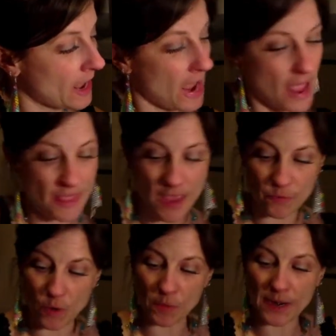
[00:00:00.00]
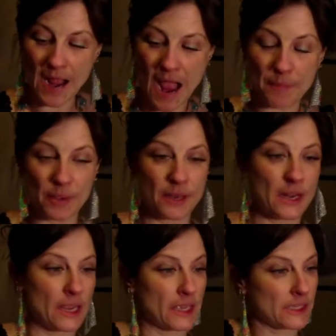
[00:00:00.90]
And then what would happen
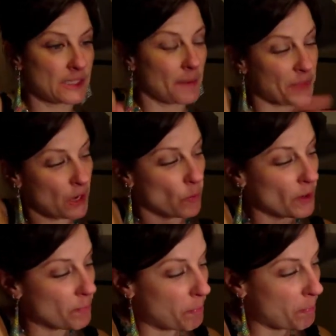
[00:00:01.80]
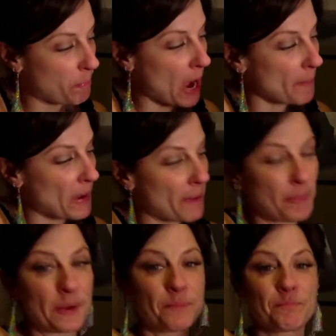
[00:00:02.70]
is something would pop
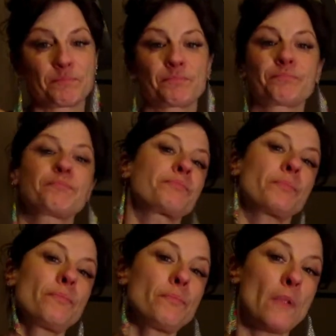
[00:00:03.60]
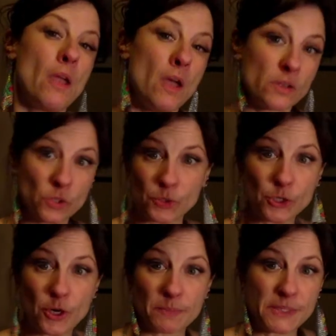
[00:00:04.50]
up, so a
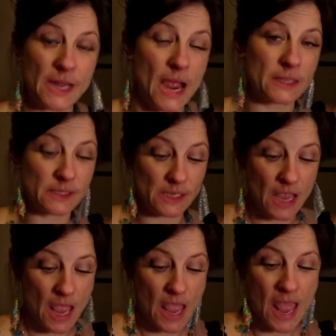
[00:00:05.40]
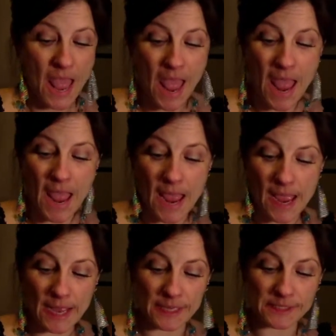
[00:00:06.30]
circumstance,
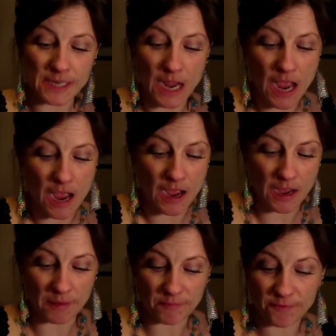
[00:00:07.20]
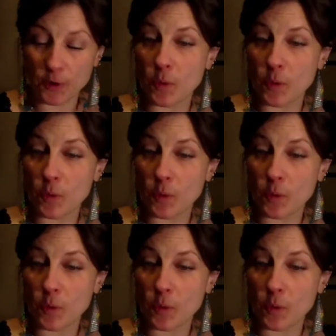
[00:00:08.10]
and um, for